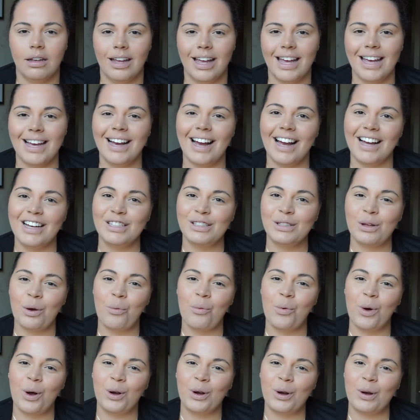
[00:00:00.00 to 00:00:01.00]
Hey guys,
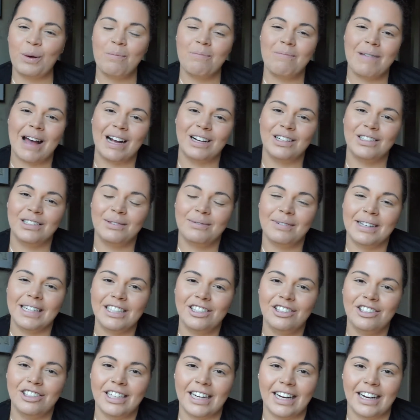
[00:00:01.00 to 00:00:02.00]
welcome back to my
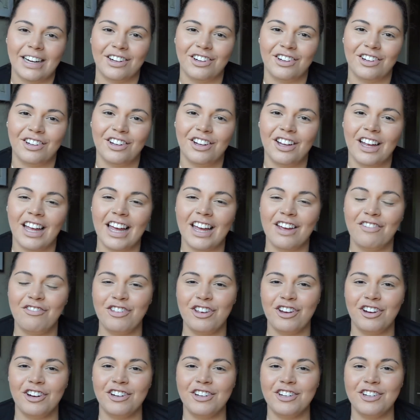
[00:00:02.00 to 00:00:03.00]
channel. If
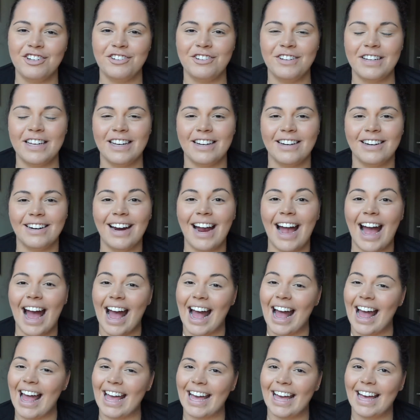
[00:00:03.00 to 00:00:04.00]
you're new here,
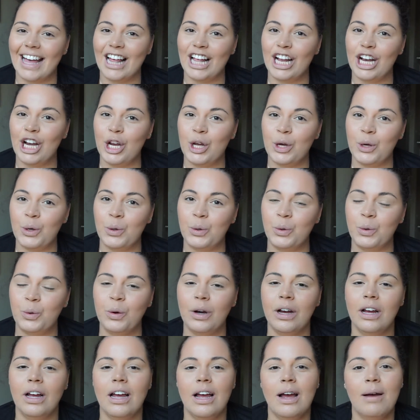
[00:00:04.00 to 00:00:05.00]
hi,
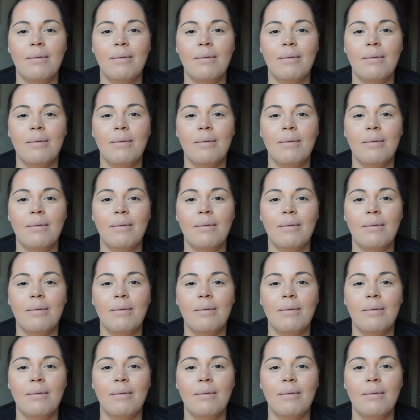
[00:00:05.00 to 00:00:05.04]
hello.